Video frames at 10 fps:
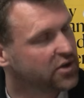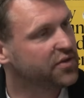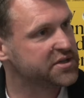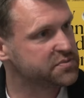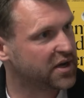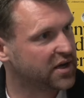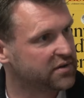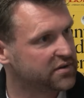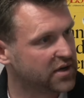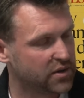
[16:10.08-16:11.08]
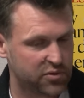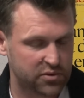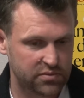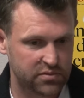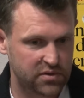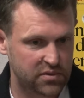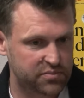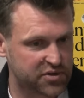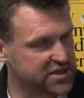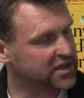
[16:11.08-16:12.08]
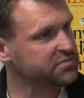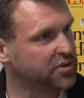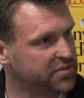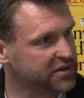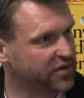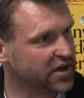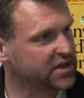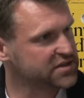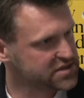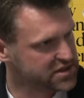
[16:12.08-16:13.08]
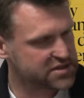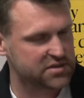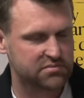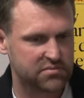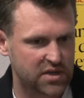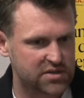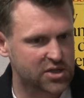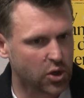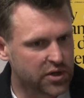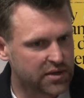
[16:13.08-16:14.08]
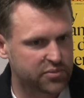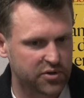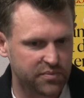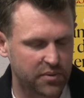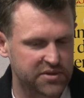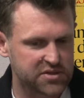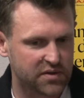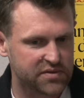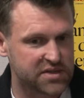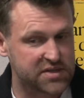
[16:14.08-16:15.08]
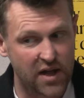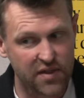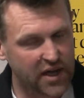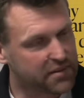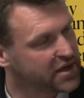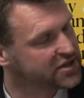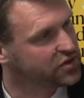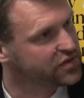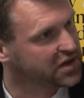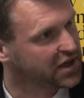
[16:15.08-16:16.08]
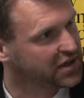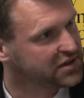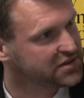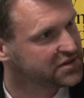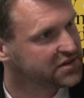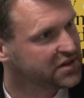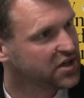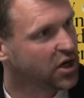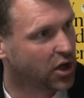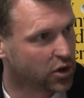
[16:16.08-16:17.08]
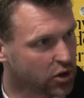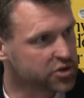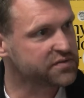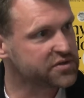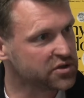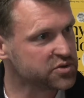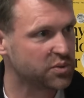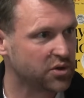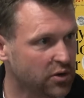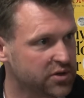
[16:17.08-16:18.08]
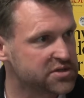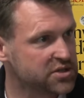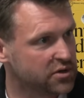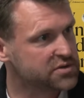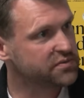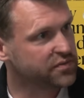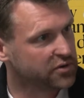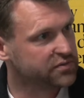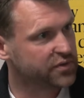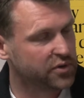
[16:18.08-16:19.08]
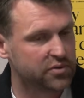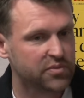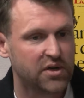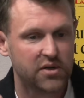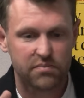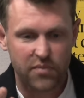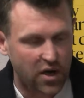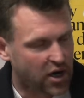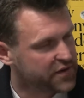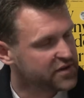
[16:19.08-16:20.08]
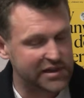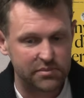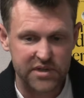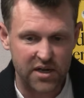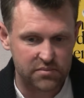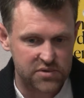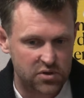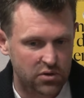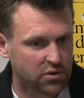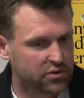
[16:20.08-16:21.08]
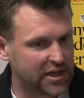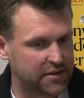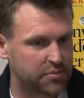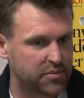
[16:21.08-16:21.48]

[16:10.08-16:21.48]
on this path and will protect public finances and slowly improve public services. And that man over there, a lot of the country will hold its nose and vote for either the Lib Dems or the Labour